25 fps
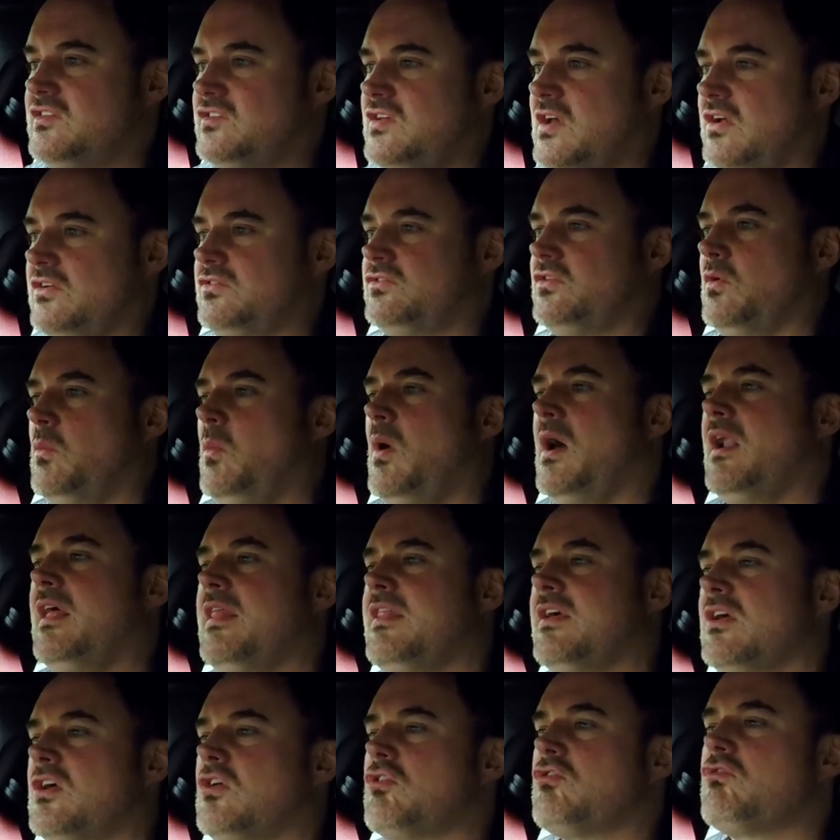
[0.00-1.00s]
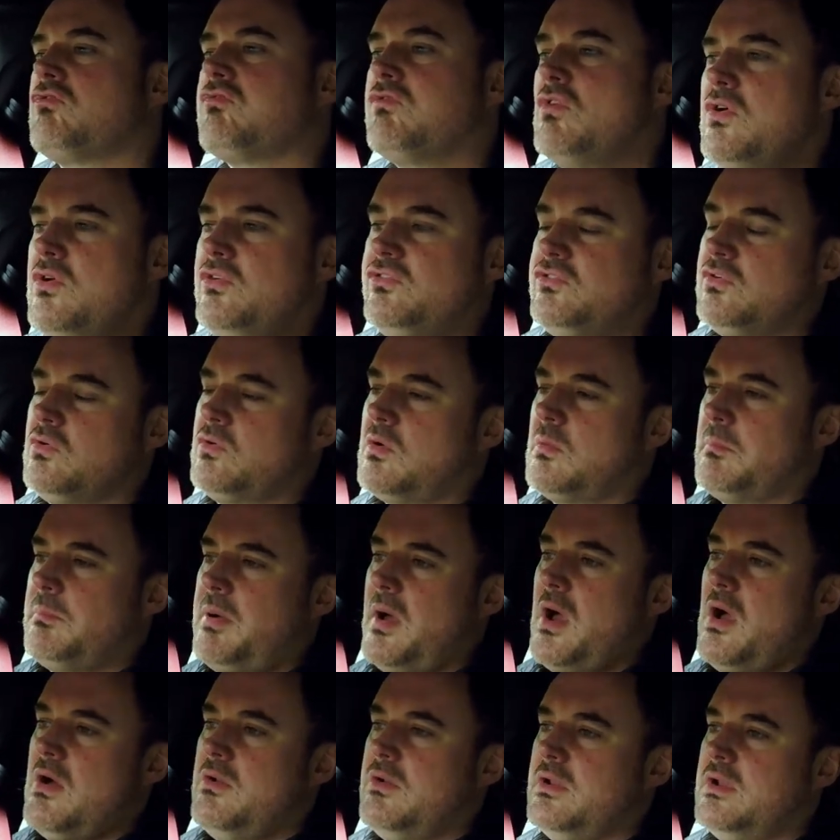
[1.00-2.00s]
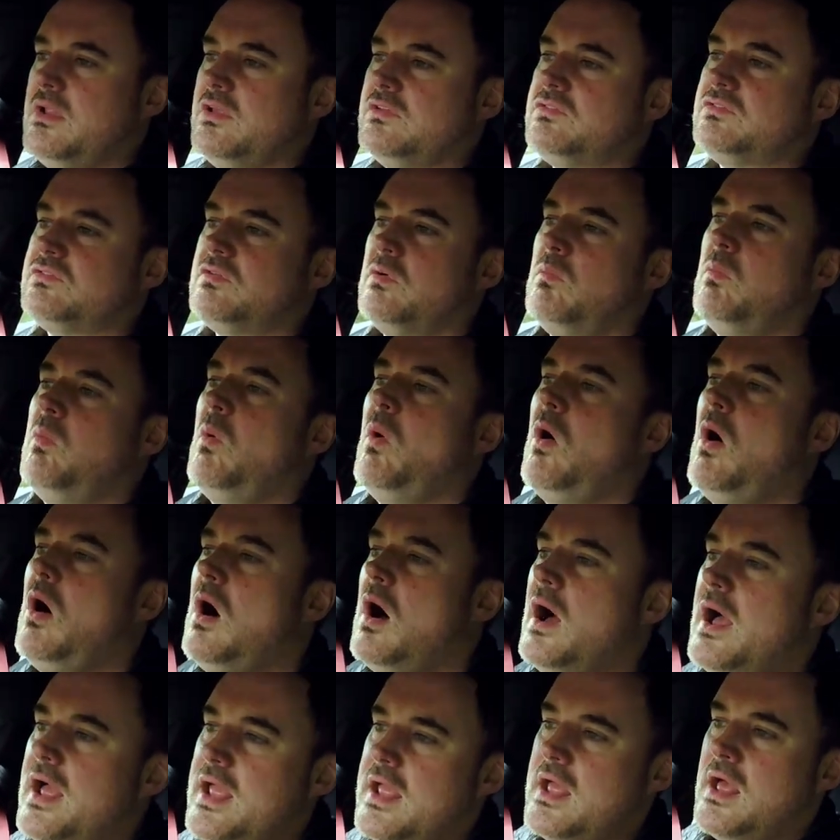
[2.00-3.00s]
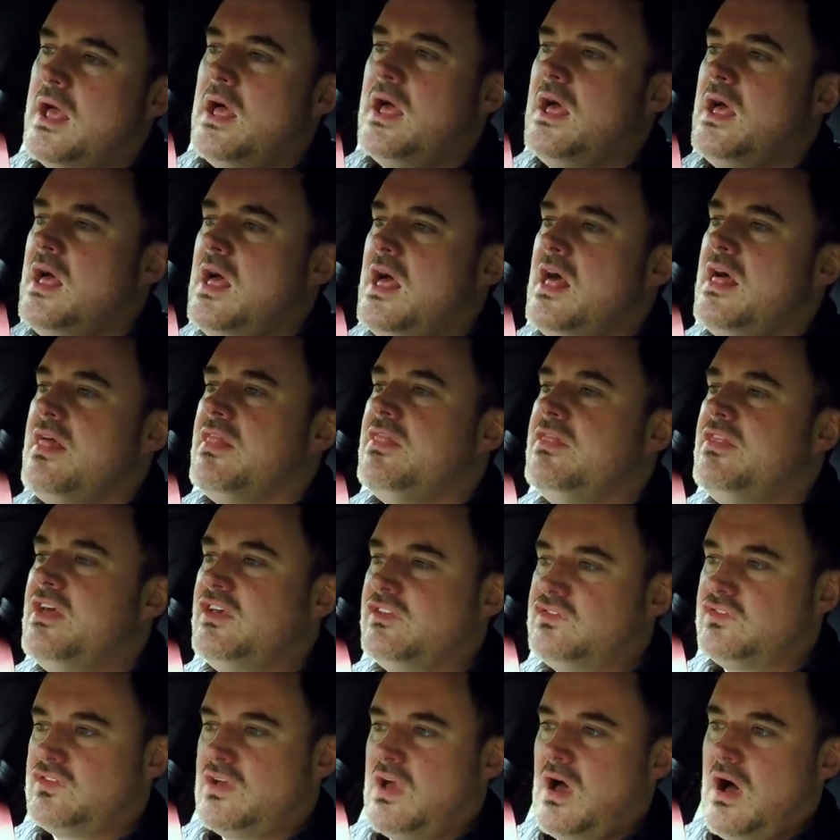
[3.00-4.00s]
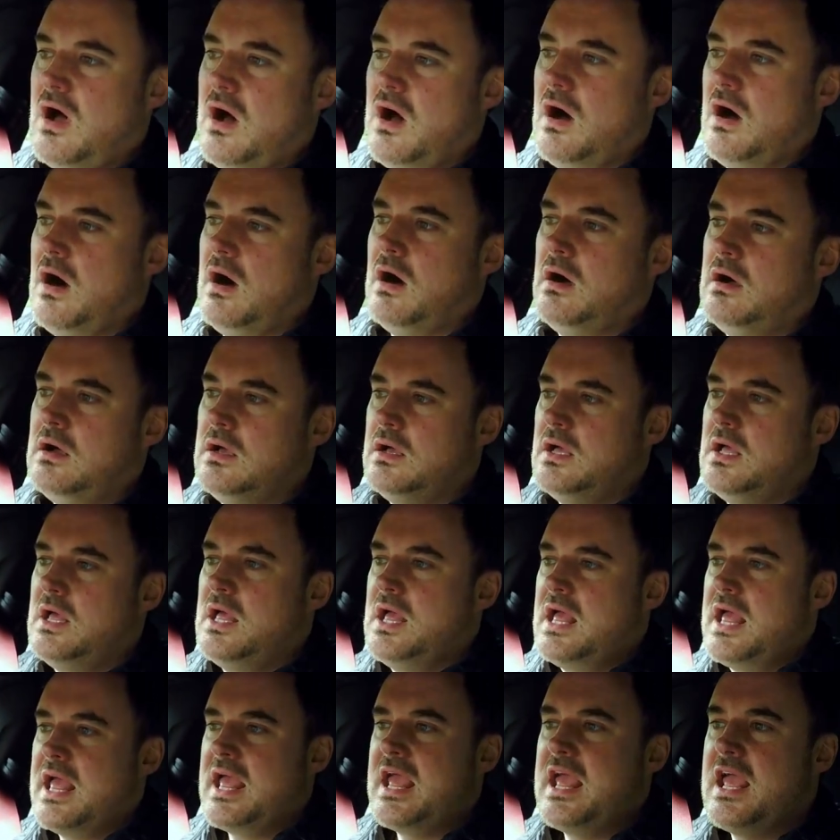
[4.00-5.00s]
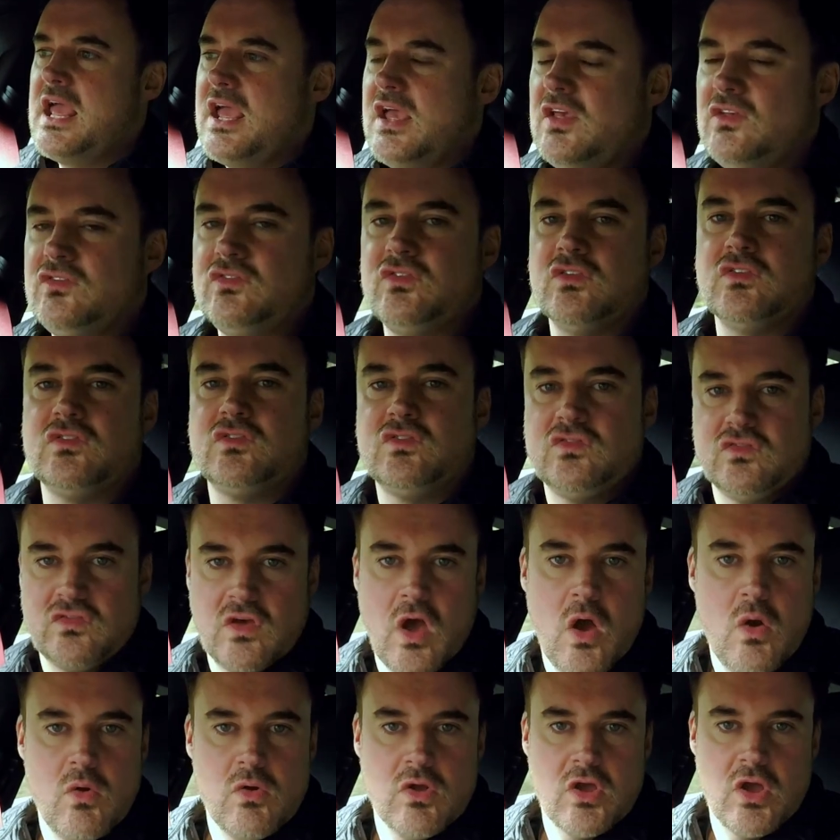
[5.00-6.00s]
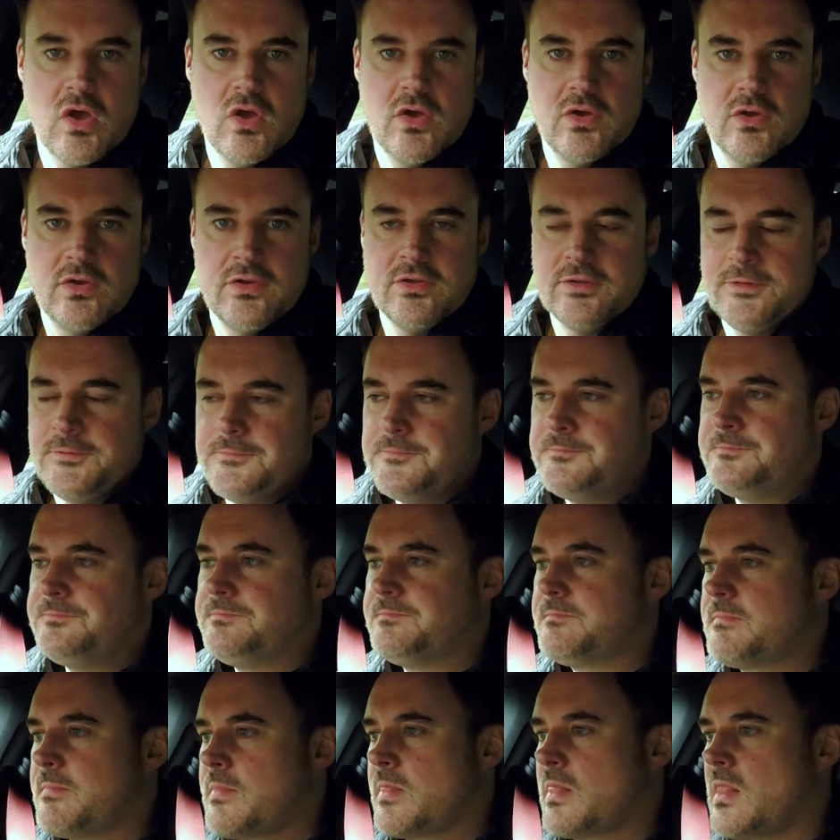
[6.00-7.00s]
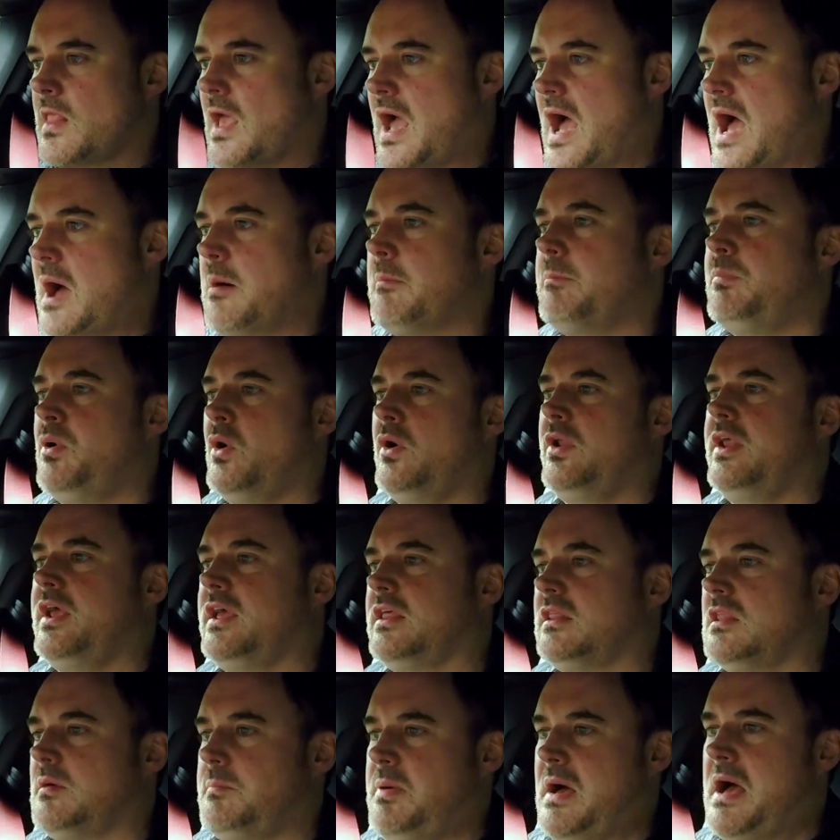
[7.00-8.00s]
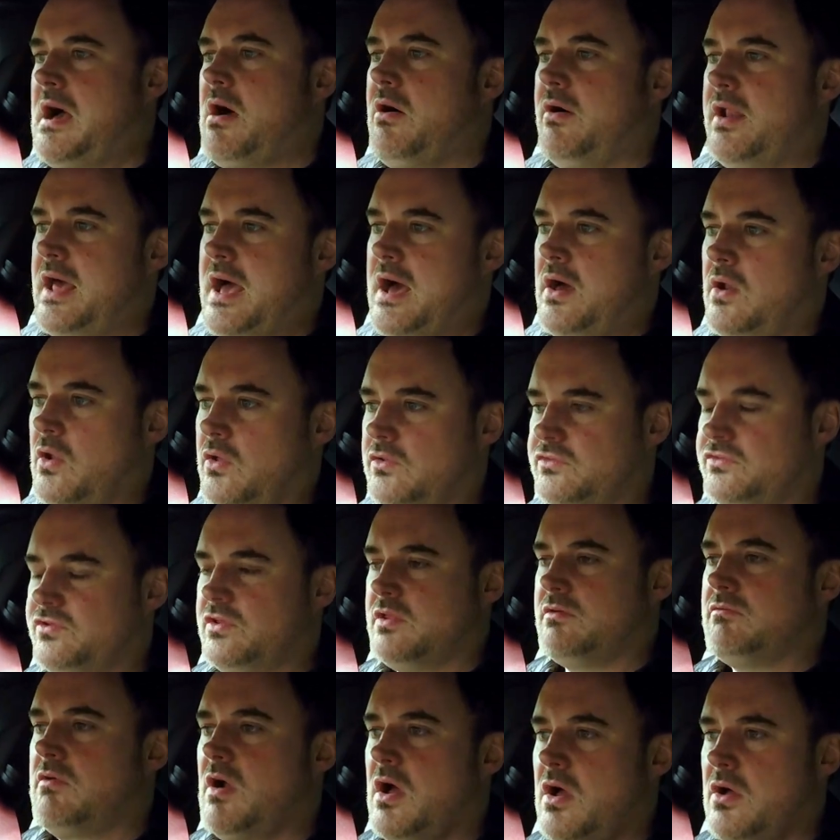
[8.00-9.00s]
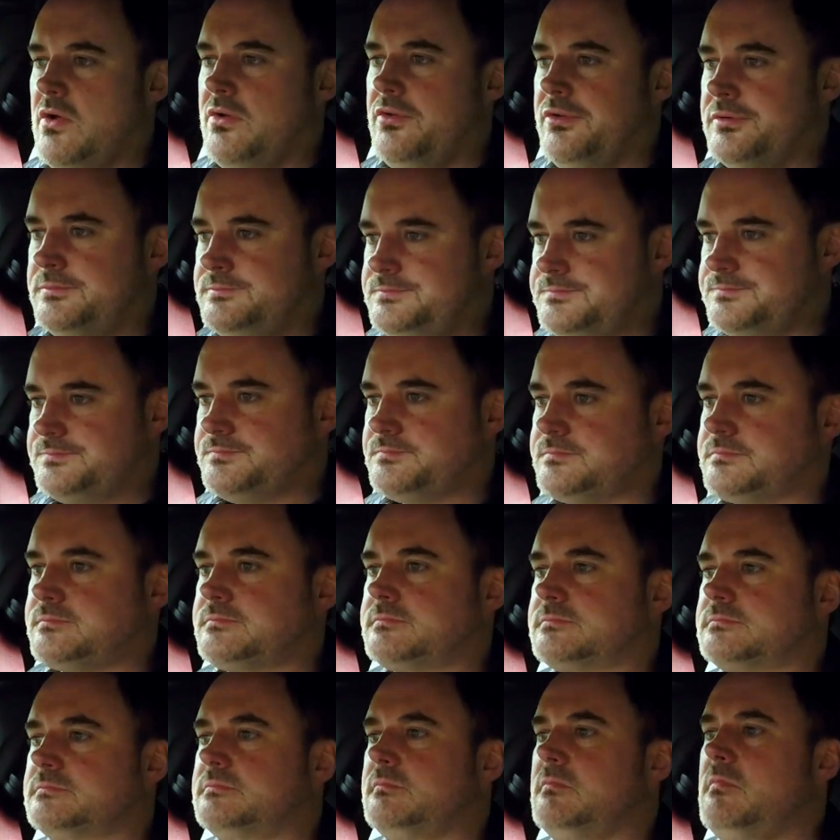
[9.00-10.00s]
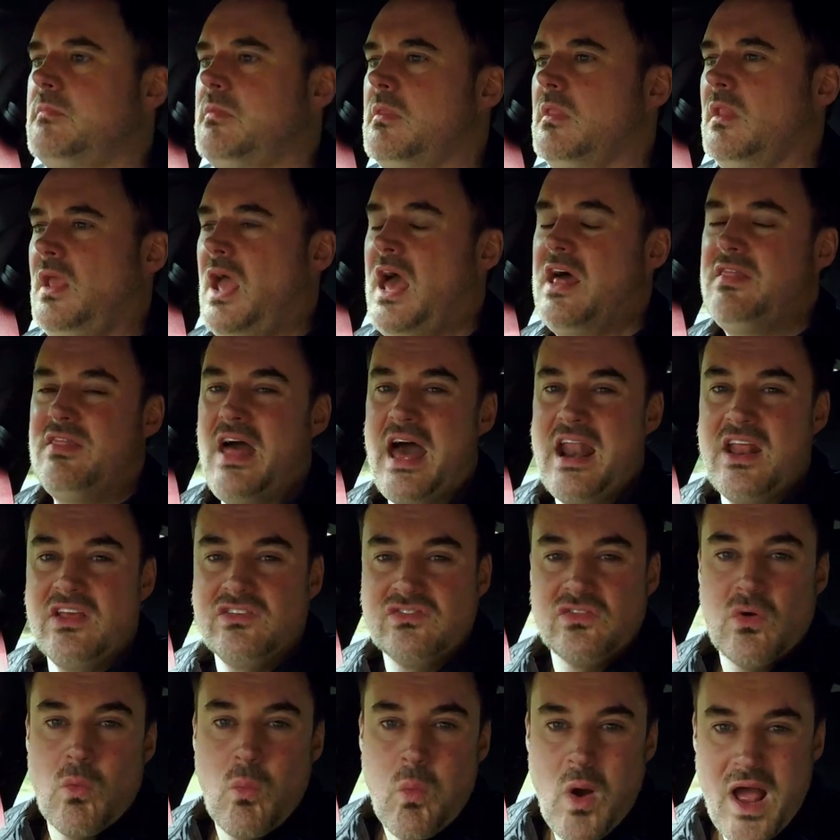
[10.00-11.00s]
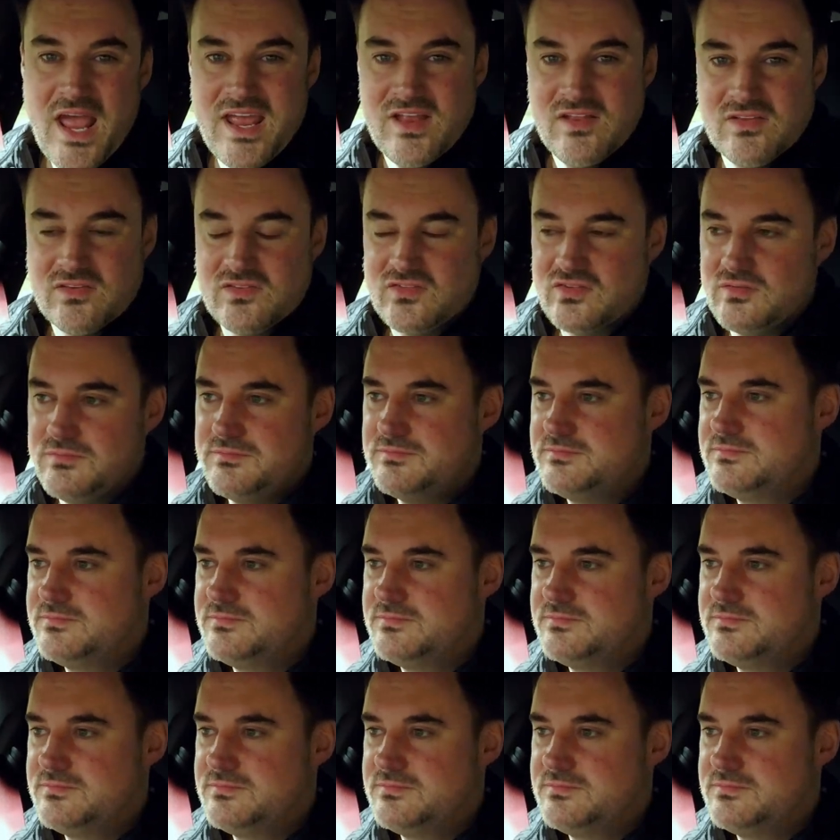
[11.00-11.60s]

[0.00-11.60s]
touched on, one other crucial component as to why this car is so good at putting the power down onto the road, and that is the weight.